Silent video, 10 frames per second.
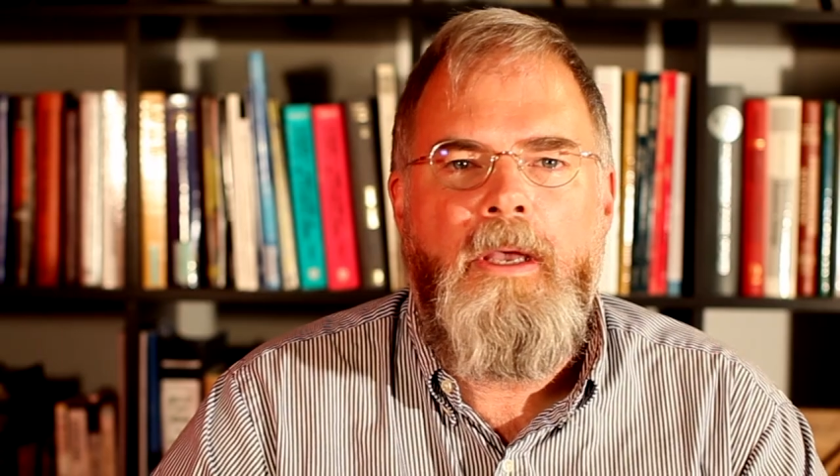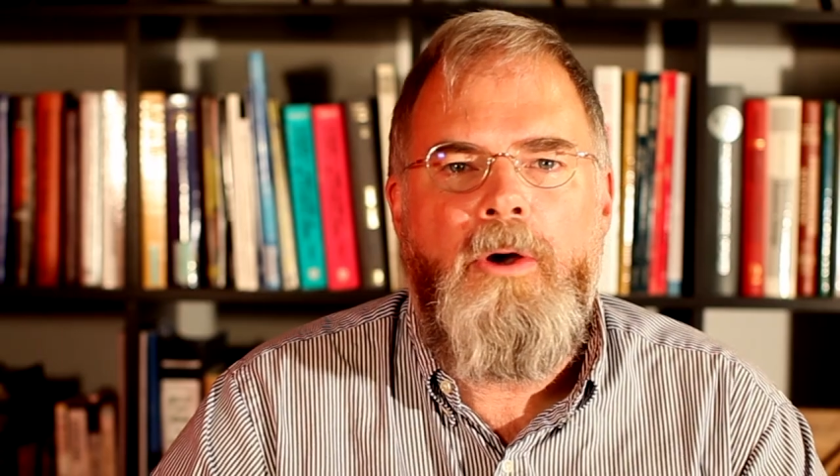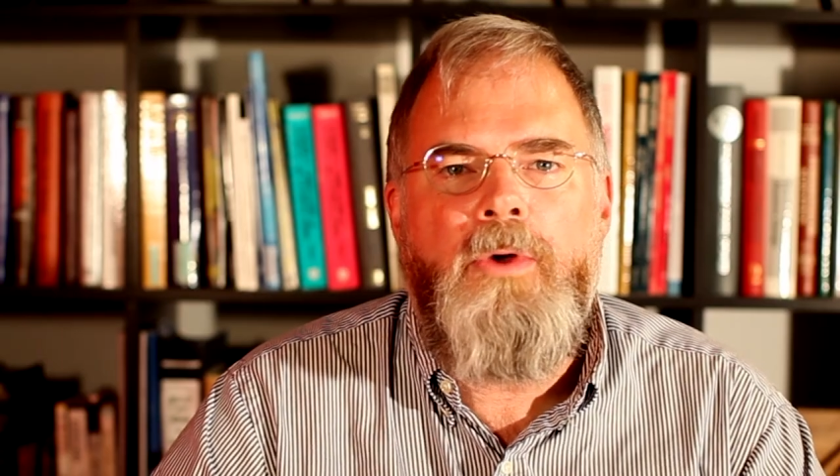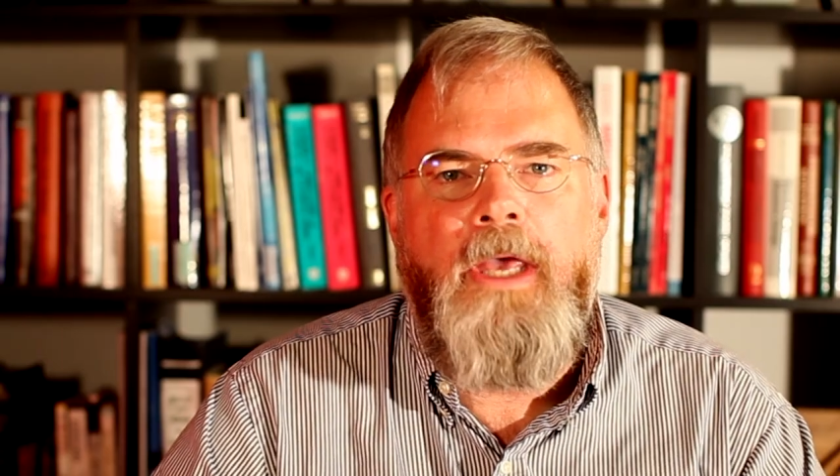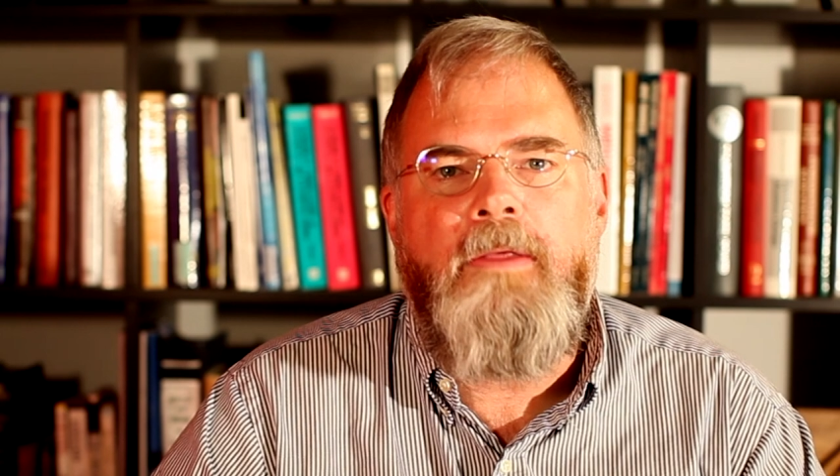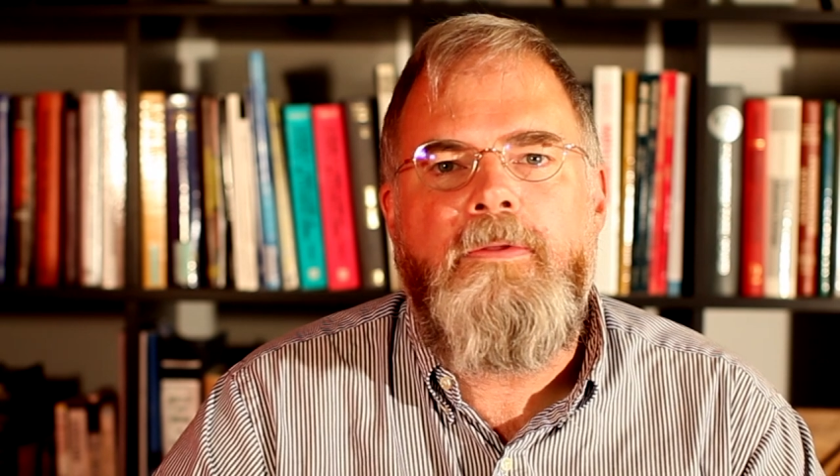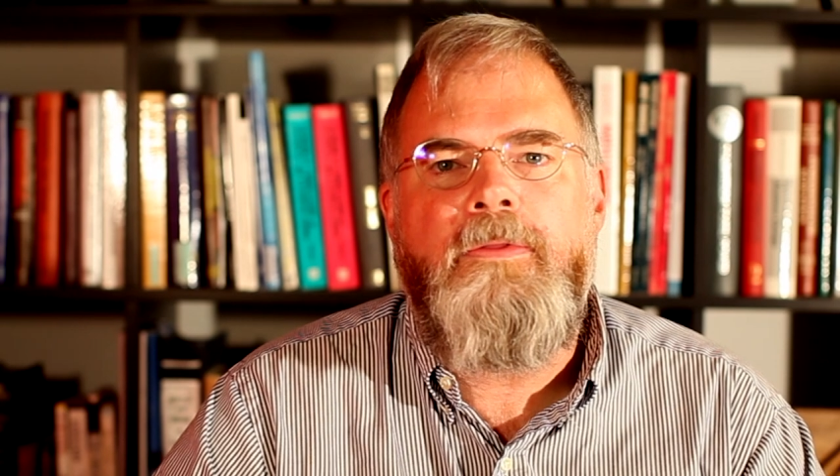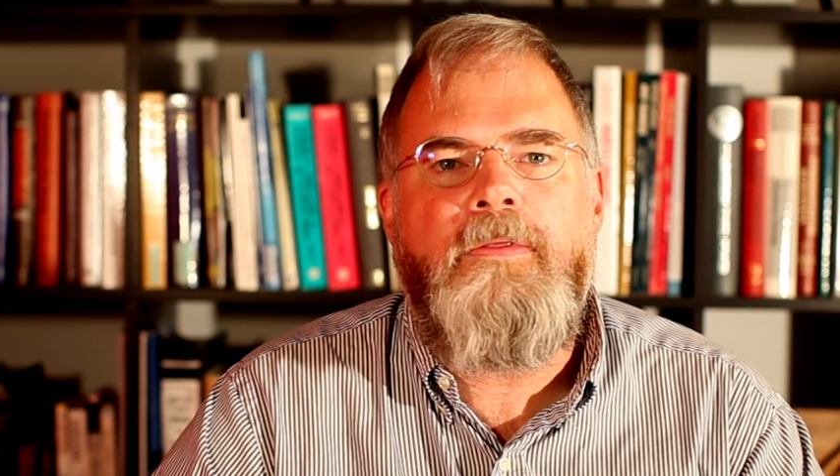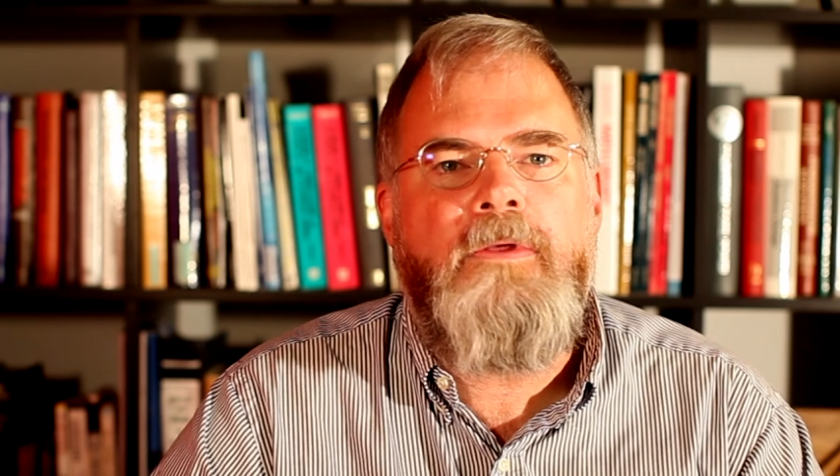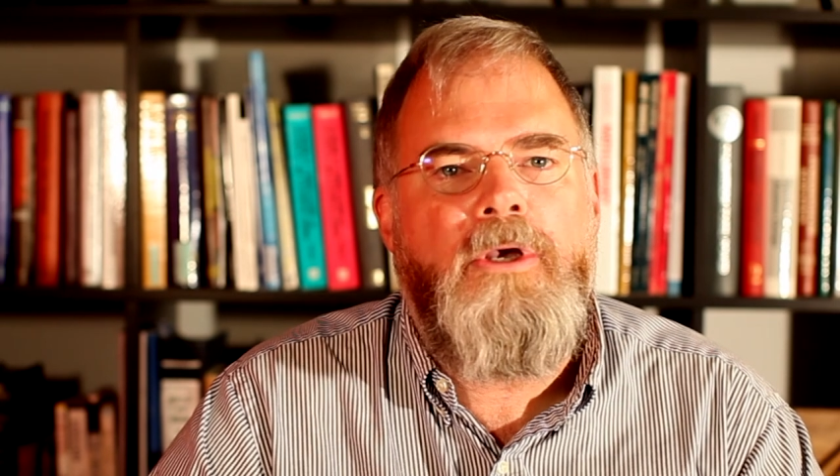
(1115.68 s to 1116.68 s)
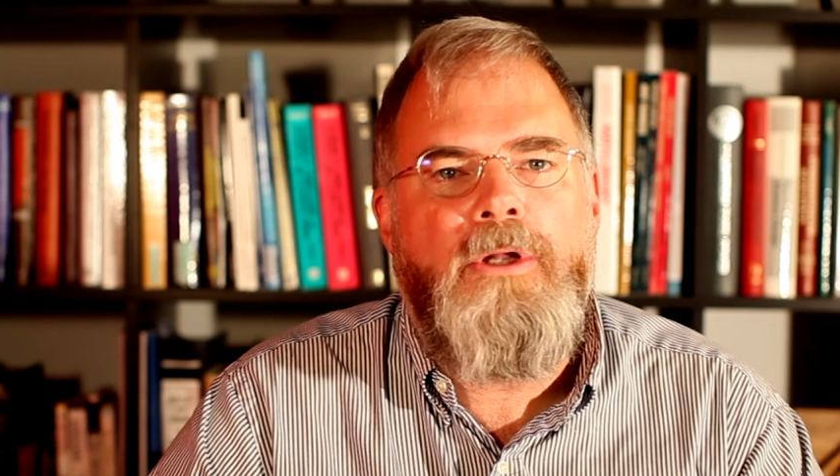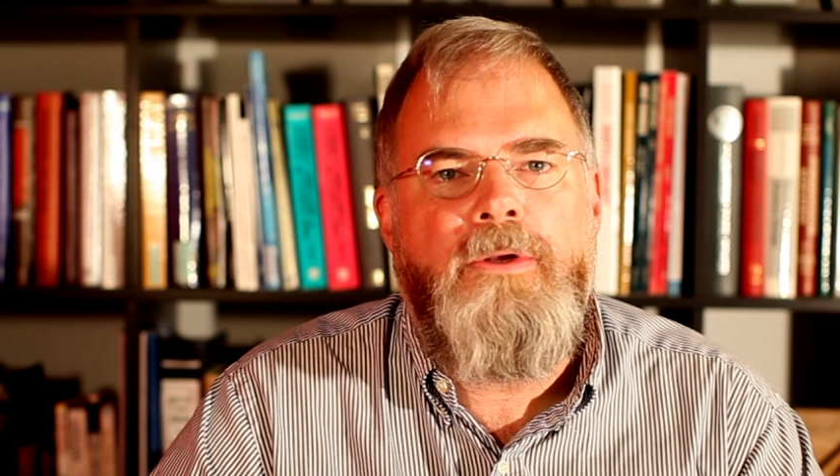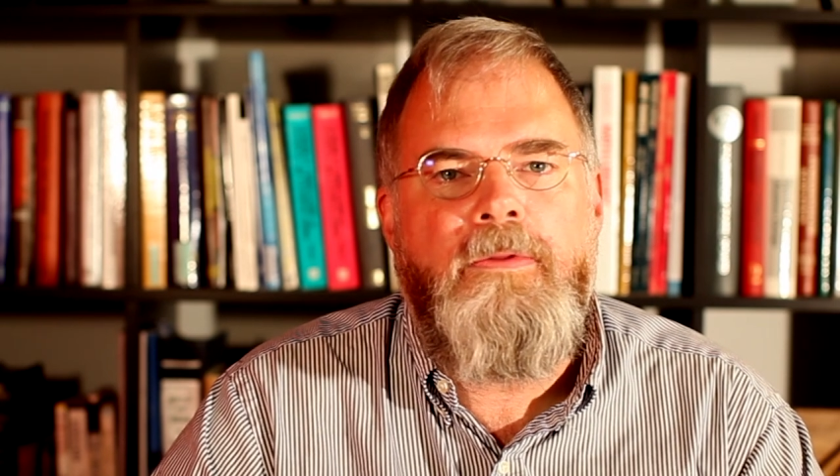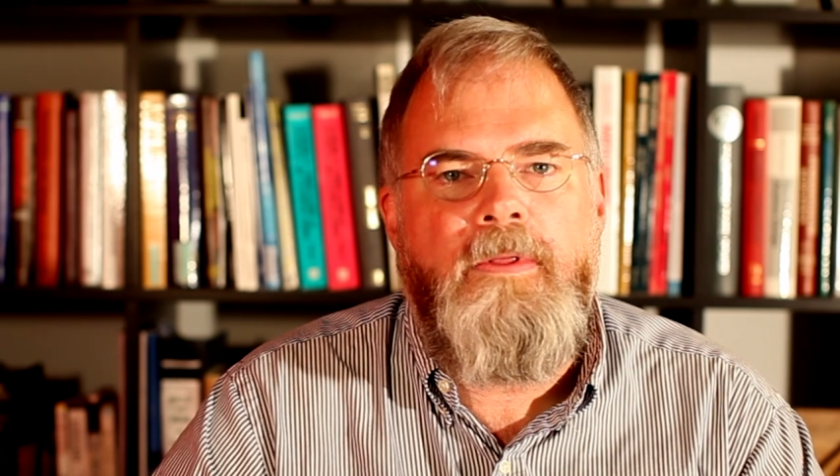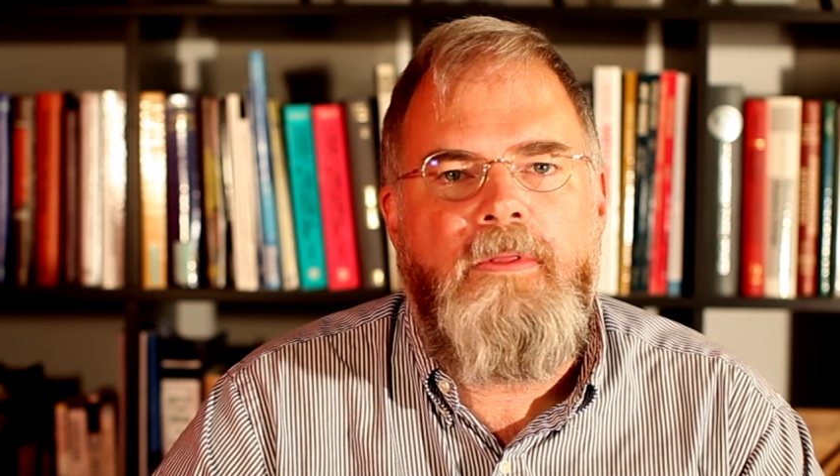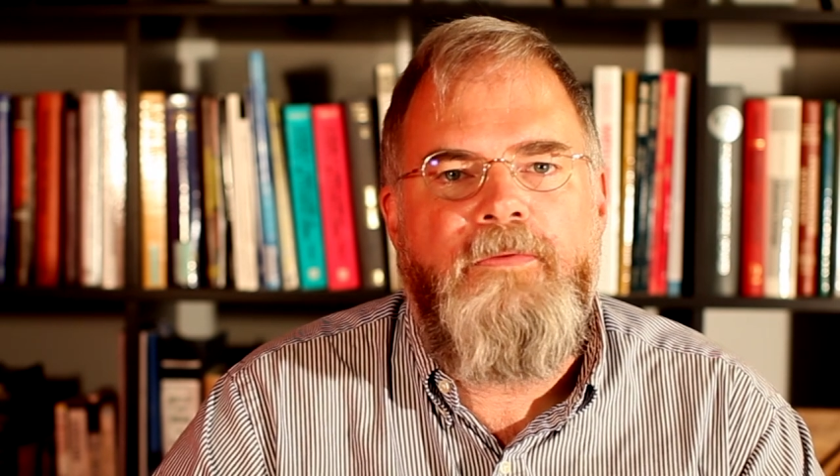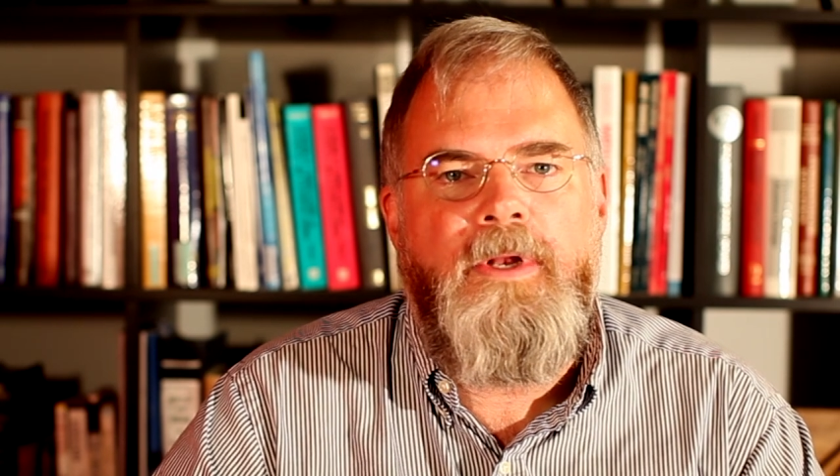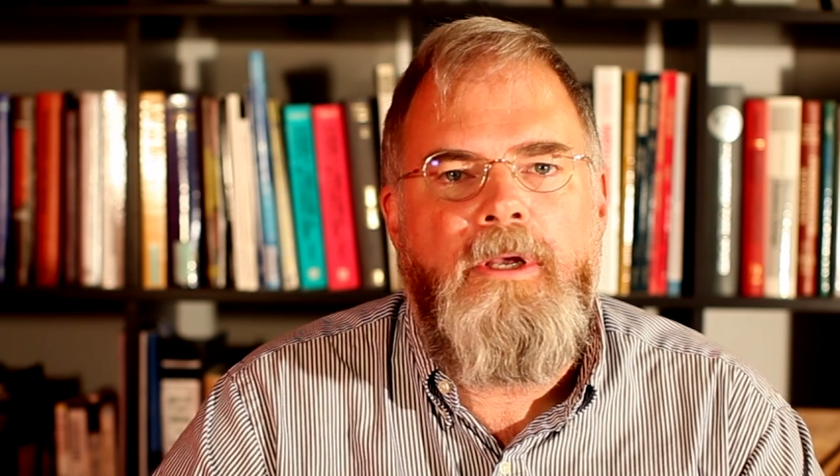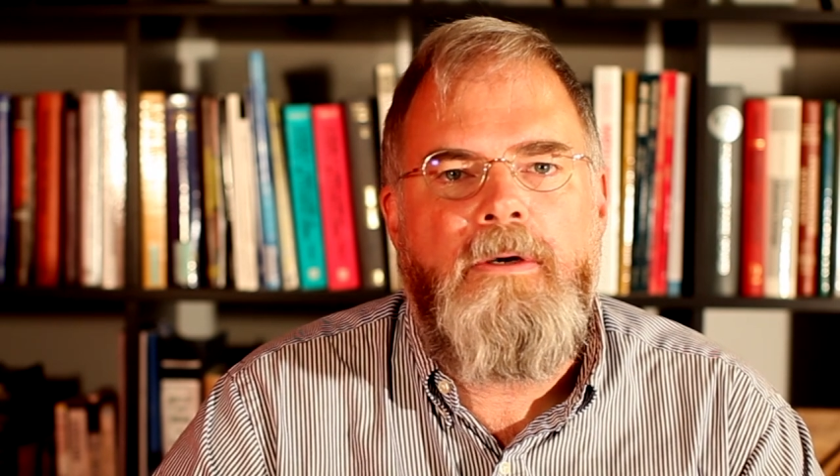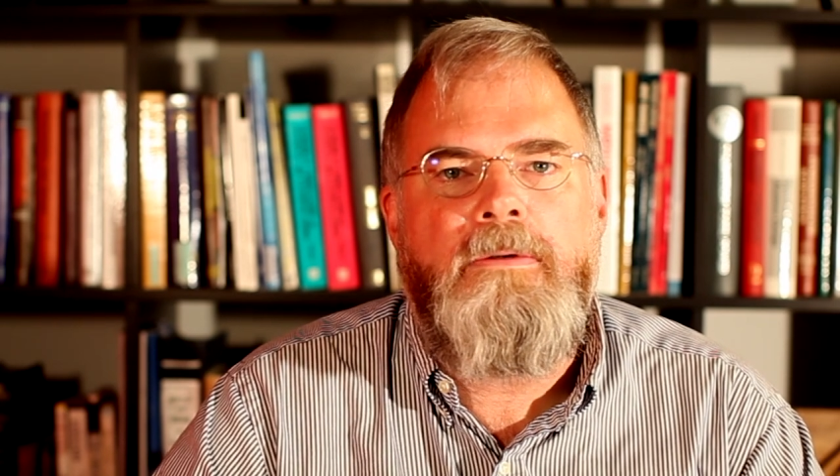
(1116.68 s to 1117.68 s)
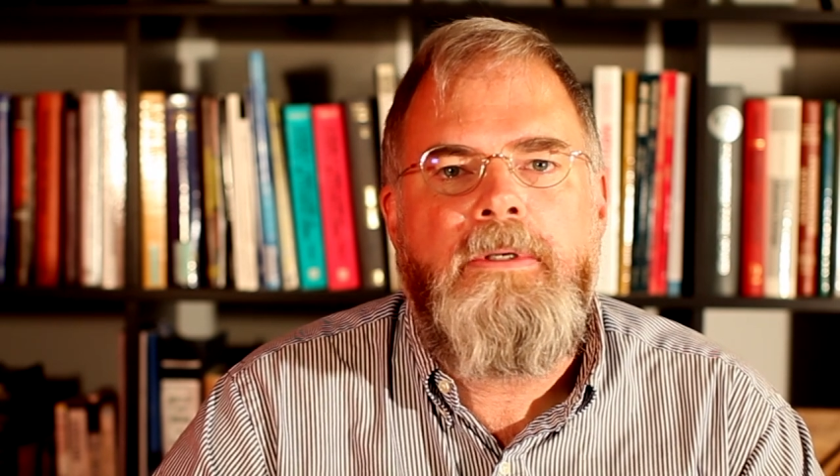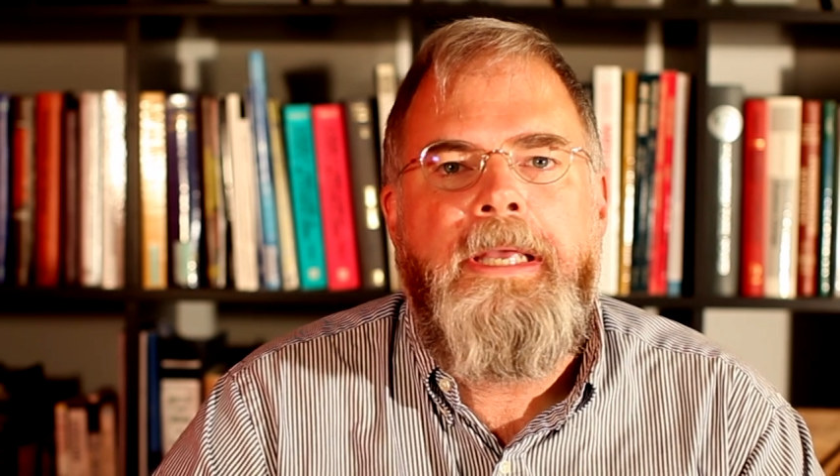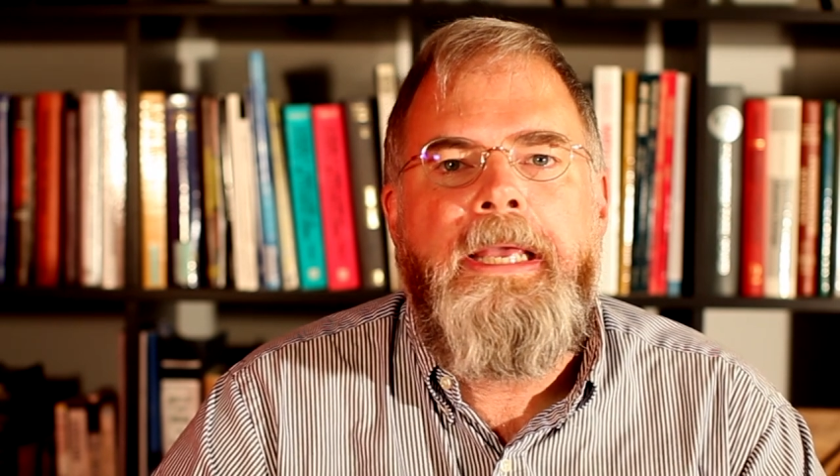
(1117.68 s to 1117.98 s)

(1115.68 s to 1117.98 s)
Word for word: Okay, so this concludes this video.